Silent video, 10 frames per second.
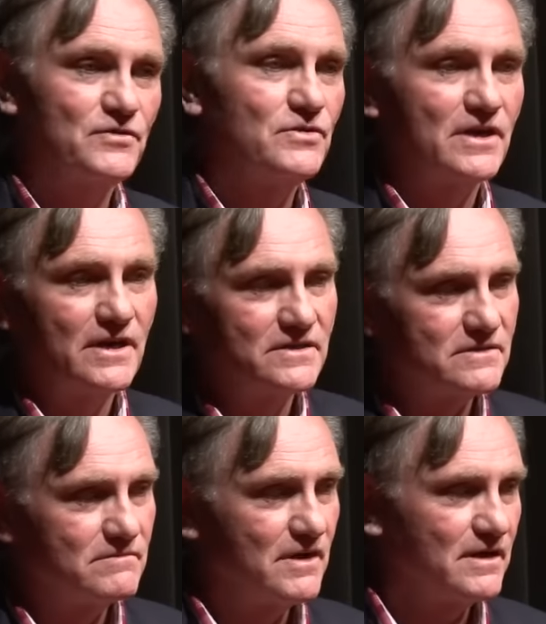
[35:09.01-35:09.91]
a few
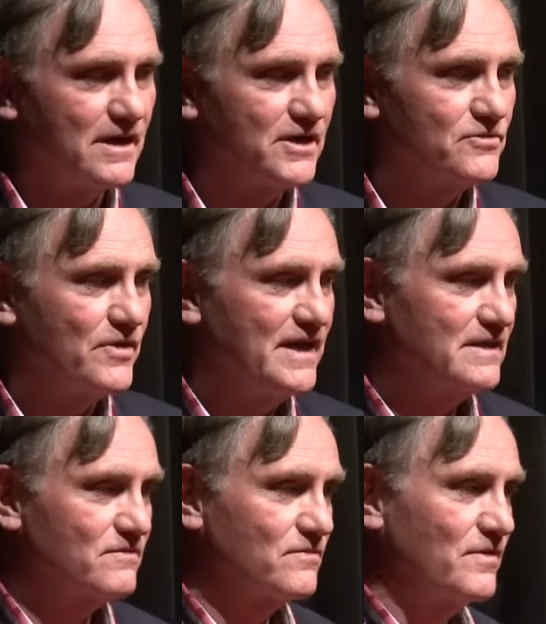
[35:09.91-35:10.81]
yards, hard right,